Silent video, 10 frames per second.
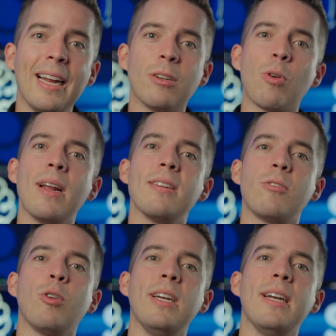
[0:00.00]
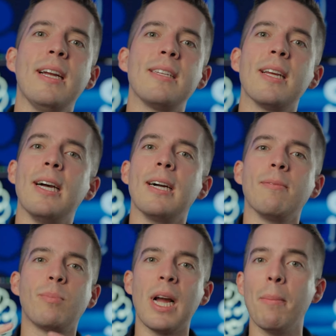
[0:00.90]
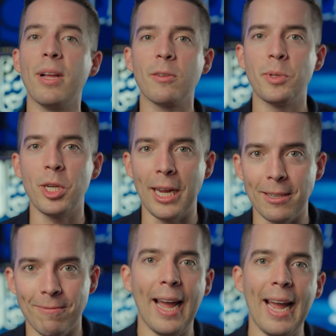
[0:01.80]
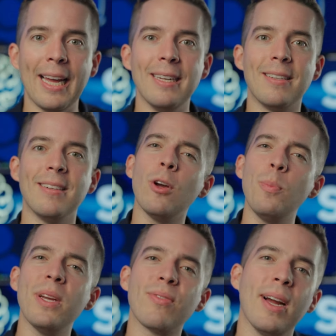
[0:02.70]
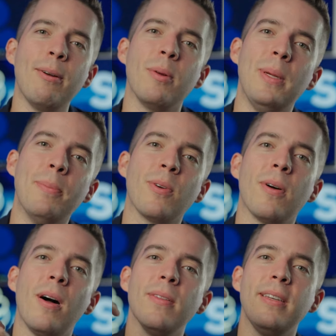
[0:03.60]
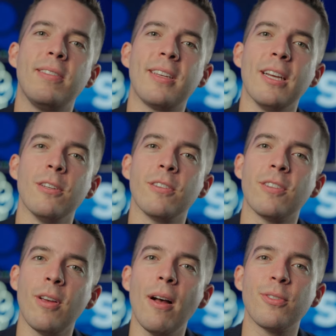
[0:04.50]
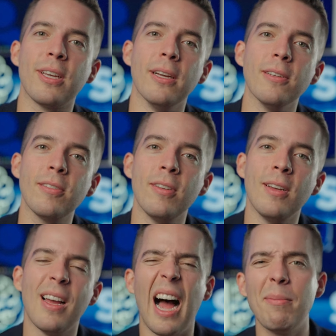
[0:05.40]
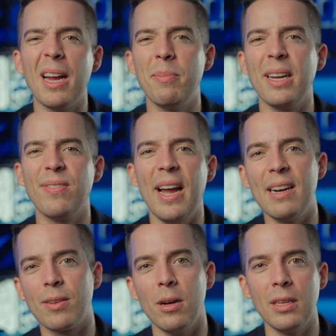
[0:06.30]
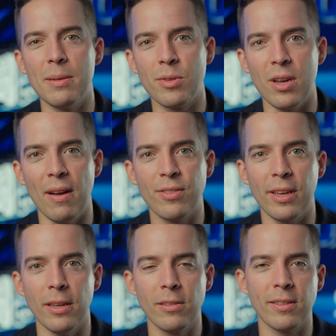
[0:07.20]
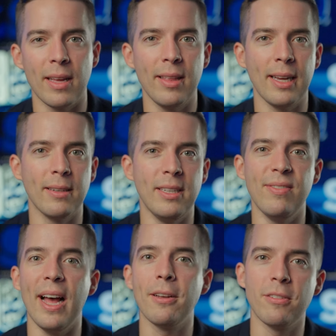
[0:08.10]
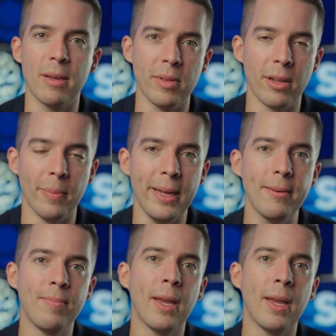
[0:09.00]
and try to treat it as a complex machine. And don't be afraid when people call these skills soft skills. I'm not a big fan of calling them soft skills because I think it devalues them a little bit.